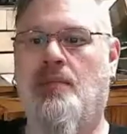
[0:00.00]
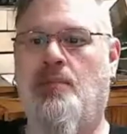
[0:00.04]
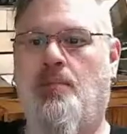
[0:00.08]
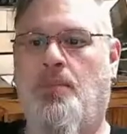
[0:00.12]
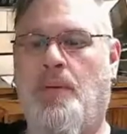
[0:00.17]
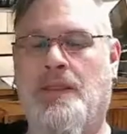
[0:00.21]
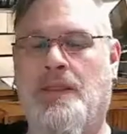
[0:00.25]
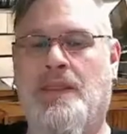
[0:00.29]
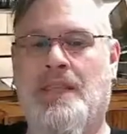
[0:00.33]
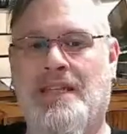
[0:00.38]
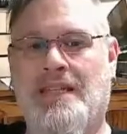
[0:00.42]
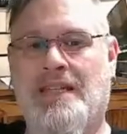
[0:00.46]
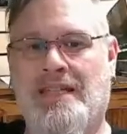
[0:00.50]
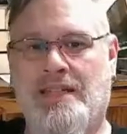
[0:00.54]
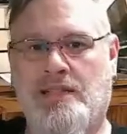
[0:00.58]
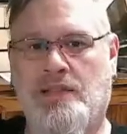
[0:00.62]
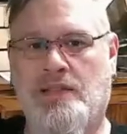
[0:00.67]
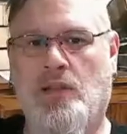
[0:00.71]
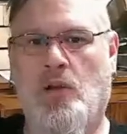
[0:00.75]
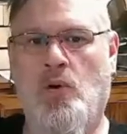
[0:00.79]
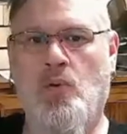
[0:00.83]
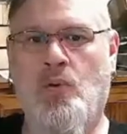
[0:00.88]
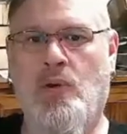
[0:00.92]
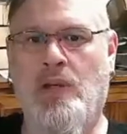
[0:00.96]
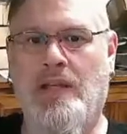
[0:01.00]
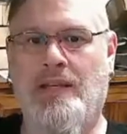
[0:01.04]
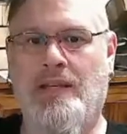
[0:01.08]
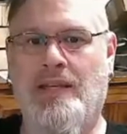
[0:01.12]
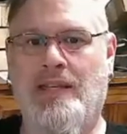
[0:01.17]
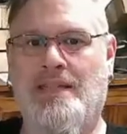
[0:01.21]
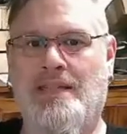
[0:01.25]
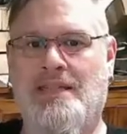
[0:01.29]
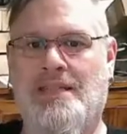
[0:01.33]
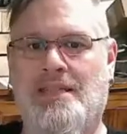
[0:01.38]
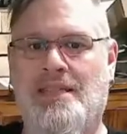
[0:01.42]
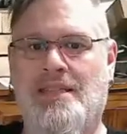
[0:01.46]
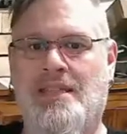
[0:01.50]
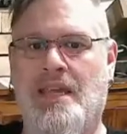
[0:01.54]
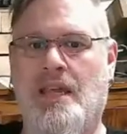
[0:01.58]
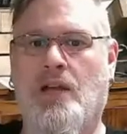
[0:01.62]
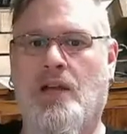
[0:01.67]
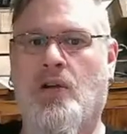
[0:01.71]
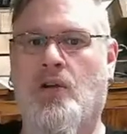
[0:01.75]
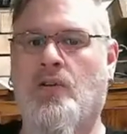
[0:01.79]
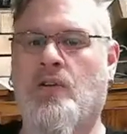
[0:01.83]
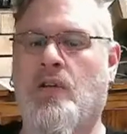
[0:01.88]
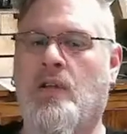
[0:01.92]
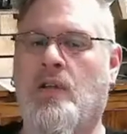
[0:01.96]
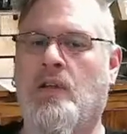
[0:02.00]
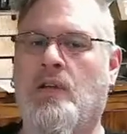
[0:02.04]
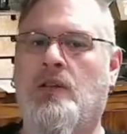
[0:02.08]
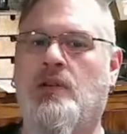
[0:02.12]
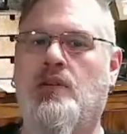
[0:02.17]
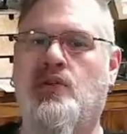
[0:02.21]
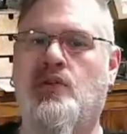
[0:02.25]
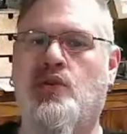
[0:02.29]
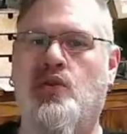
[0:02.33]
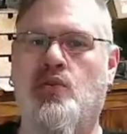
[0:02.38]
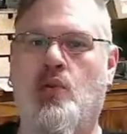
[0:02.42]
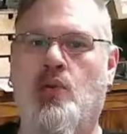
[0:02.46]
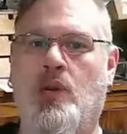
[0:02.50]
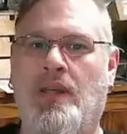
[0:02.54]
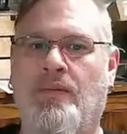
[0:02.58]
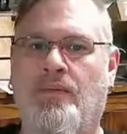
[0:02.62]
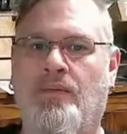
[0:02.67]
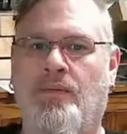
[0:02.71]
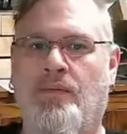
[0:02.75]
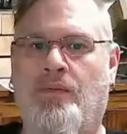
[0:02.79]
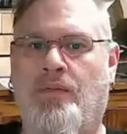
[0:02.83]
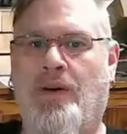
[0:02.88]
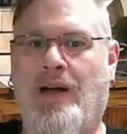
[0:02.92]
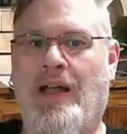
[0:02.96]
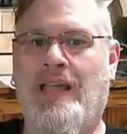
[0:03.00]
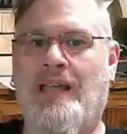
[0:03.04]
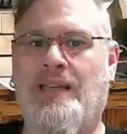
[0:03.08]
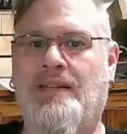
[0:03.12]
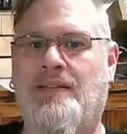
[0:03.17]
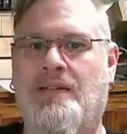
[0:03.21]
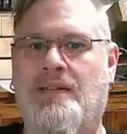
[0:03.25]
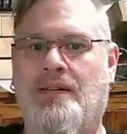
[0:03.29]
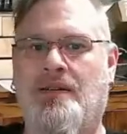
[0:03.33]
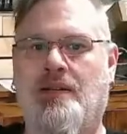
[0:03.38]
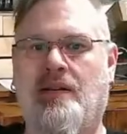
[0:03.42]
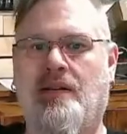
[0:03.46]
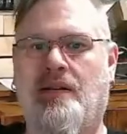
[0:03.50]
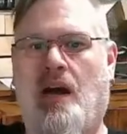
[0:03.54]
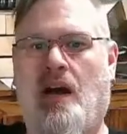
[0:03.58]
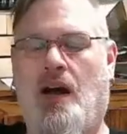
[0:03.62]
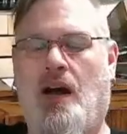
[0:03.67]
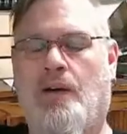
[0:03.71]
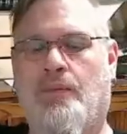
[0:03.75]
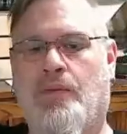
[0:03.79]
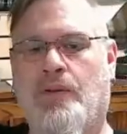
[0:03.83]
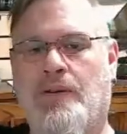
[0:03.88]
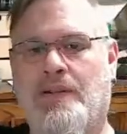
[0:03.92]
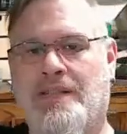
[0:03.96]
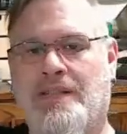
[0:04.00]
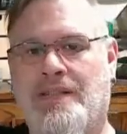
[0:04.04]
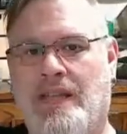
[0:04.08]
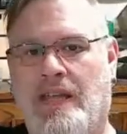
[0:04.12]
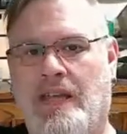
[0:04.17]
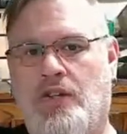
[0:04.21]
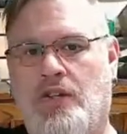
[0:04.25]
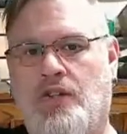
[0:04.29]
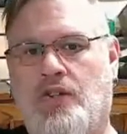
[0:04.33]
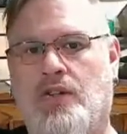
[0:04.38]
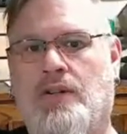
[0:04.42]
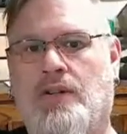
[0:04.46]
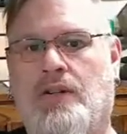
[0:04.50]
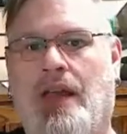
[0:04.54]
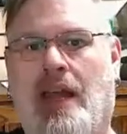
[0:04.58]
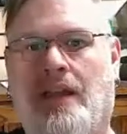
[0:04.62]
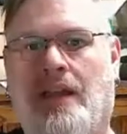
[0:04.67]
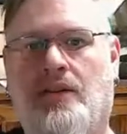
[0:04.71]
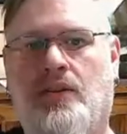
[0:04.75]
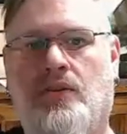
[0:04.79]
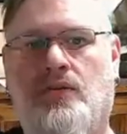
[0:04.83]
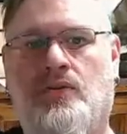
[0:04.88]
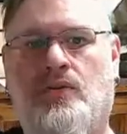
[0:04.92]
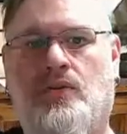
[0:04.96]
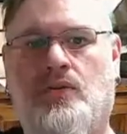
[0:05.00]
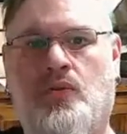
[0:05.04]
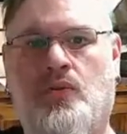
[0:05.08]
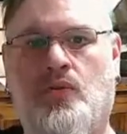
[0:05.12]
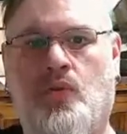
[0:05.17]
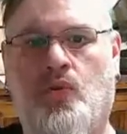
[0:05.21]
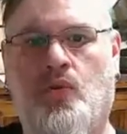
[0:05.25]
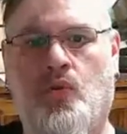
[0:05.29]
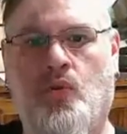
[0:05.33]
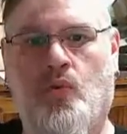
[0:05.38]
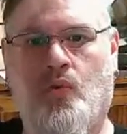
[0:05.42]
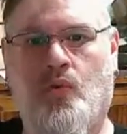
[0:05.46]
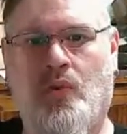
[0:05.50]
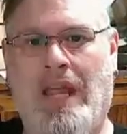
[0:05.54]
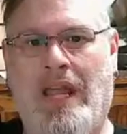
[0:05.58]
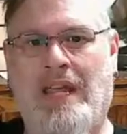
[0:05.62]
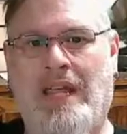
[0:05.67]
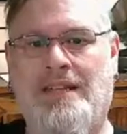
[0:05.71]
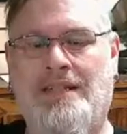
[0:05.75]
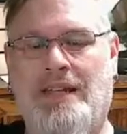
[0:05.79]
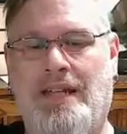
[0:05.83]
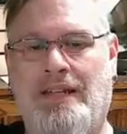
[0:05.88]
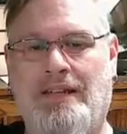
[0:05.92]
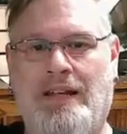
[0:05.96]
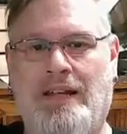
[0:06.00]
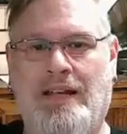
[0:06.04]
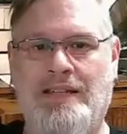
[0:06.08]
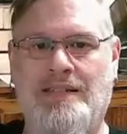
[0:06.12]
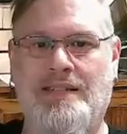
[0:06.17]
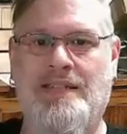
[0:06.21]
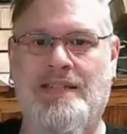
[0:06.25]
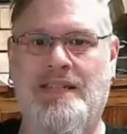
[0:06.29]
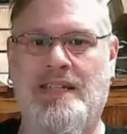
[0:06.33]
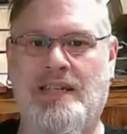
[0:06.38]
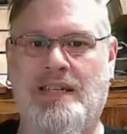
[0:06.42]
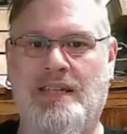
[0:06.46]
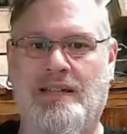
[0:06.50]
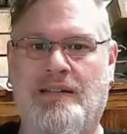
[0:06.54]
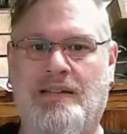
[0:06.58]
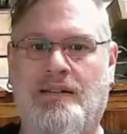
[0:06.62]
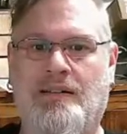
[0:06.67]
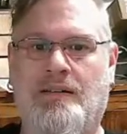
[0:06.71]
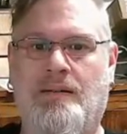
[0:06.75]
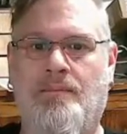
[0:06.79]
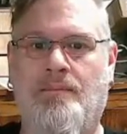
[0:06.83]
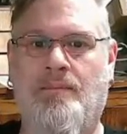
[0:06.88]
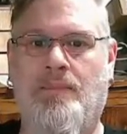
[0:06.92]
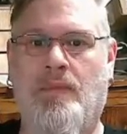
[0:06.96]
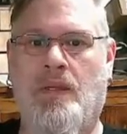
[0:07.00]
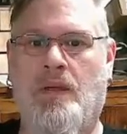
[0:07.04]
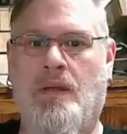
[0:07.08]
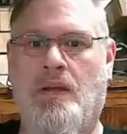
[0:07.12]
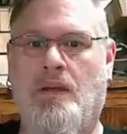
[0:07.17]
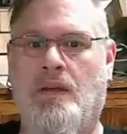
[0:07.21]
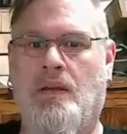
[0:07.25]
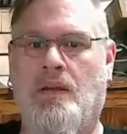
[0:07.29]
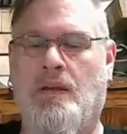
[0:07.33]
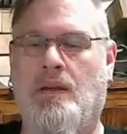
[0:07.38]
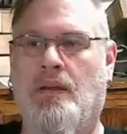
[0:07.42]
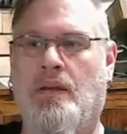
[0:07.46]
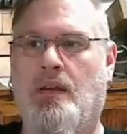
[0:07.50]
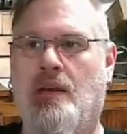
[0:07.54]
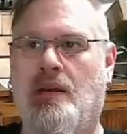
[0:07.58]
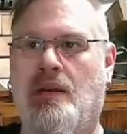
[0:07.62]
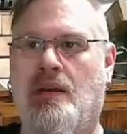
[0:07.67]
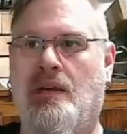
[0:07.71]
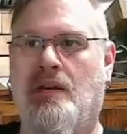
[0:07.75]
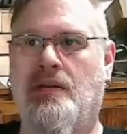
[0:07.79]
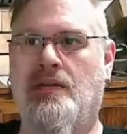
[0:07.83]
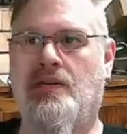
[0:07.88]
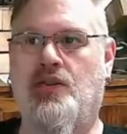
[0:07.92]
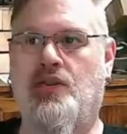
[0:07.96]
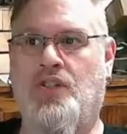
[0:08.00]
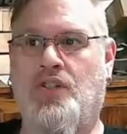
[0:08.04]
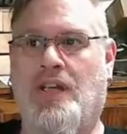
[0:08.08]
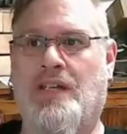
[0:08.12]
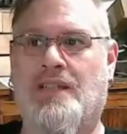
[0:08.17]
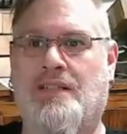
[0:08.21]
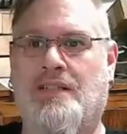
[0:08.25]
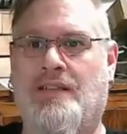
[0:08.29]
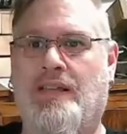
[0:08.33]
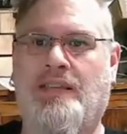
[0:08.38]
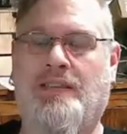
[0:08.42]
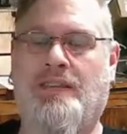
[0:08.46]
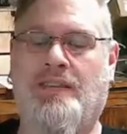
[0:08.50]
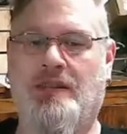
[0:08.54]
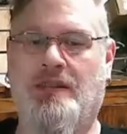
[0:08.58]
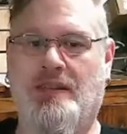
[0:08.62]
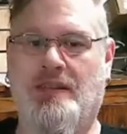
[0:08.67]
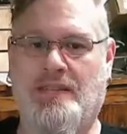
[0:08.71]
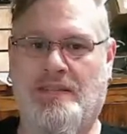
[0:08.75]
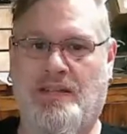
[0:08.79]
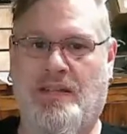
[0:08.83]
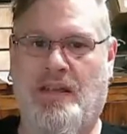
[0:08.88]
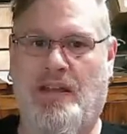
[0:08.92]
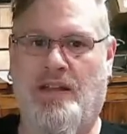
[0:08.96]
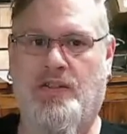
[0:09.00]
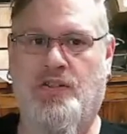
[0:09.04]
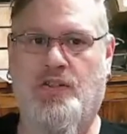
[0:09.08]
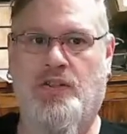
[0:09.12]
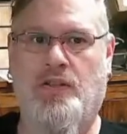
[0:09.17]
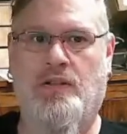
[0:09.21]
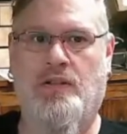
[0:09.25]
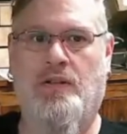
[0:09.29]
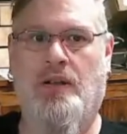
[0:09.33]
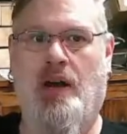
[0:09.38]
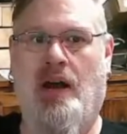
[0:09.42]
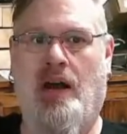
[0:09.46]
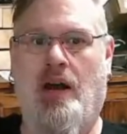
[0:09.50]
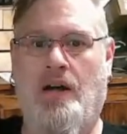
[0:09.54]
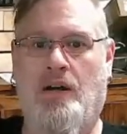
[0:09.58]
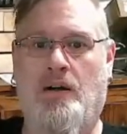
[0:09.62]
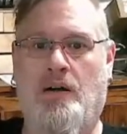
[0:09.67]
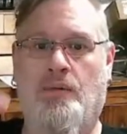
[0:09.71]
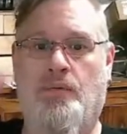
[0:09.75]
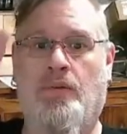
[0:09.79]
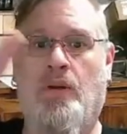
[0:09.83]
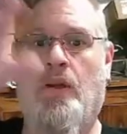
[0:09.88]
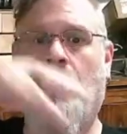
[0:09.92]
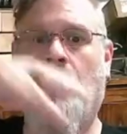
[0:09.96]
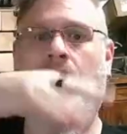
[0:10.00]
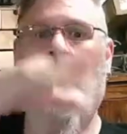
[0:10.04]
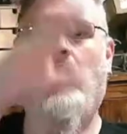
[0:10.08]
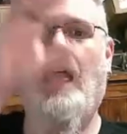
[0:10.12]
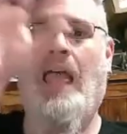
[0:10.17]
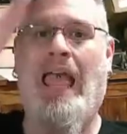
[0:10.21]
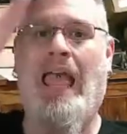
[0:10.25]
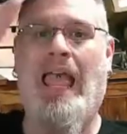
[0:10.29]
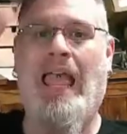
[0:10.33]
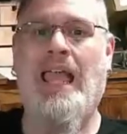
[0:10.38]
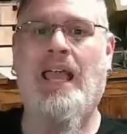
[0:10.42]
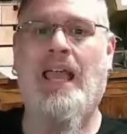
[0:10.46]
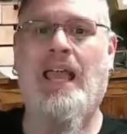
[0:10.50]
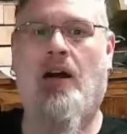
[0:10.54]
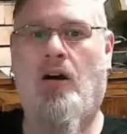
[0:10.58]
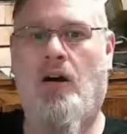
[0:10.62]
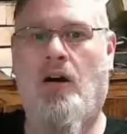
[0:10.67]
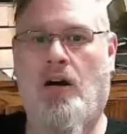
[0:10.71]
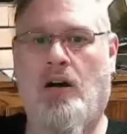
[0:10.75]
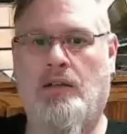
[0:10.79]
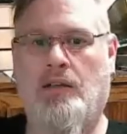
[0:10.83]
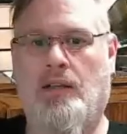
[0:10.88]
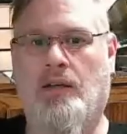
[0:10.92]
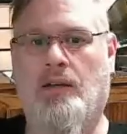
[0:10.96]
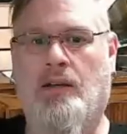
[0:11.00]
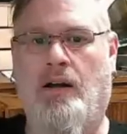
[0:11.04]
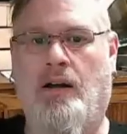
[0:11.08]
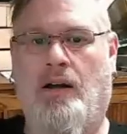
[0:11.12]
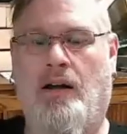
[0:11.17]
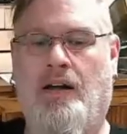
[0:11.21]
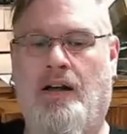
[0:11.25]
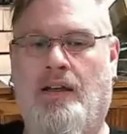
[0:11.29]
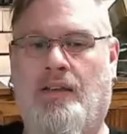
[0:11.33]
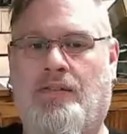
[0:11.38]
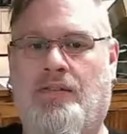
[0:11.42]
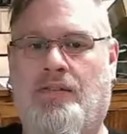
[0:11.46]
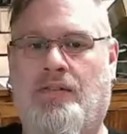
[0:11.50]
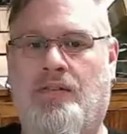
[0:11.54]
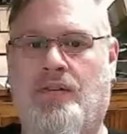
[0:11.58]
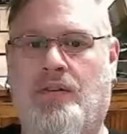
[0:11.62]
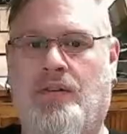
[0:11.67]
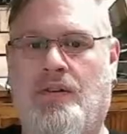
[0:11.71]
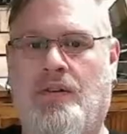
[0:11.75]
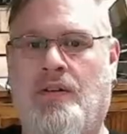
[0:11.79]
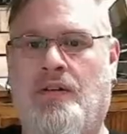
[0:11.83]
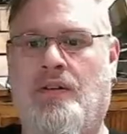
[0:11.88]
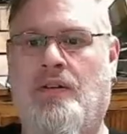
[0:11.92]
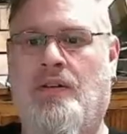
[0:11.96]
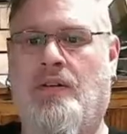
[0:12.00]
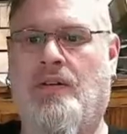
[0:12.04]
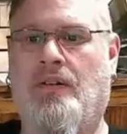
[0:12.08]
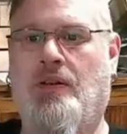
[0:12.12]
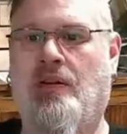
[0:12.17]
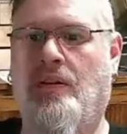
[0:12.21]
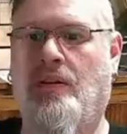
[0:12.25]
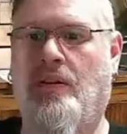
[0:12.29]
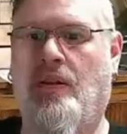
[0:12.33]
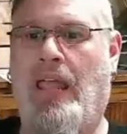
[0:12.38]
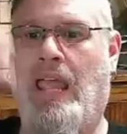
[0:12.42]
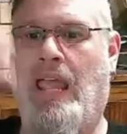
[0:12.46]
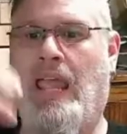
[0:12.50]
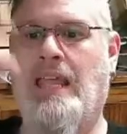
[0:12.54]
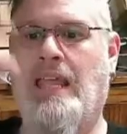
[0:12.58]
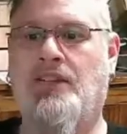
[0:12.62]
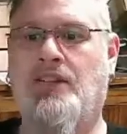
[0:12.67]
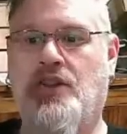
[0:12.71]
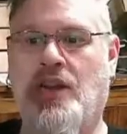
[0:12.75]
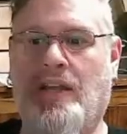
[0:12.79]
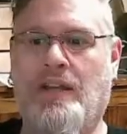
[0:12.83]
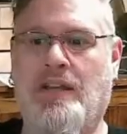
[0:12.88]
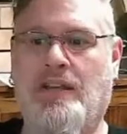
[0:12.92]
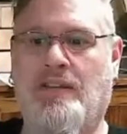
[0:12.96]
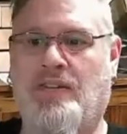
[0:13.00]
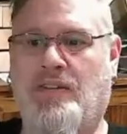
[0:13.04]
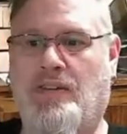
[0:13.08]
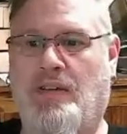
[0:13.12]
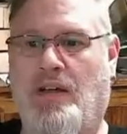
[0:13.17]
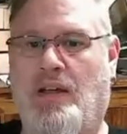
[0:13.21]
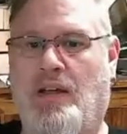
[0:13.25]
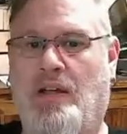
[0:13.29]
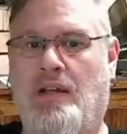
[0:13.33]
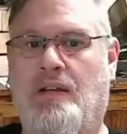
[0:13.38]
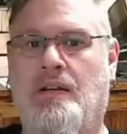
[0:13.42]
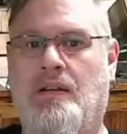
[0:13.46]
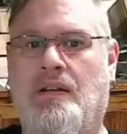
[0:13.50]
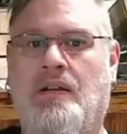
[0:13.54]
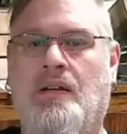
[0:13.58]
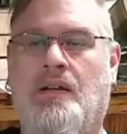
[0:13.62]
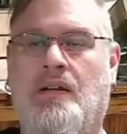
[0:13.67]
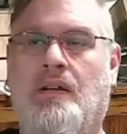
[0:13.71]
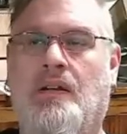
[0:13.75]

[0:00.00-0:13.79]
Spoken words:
But the slogan is there to invite conversation and to create an idea. Just like the discussion of a Holocaust, a genocide,